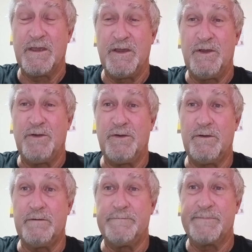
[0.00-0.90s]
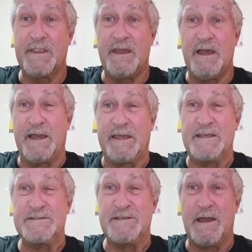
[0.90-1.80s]
who I
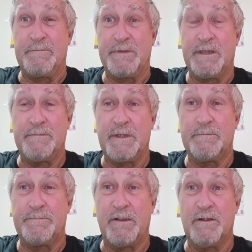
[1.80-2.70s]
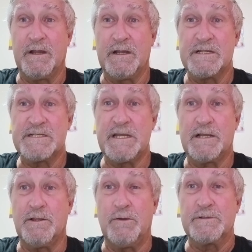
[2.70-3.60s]
guess I'm becoming parallelously
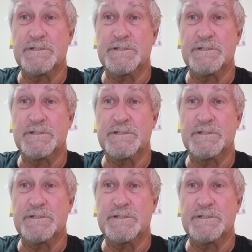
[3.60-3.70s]
close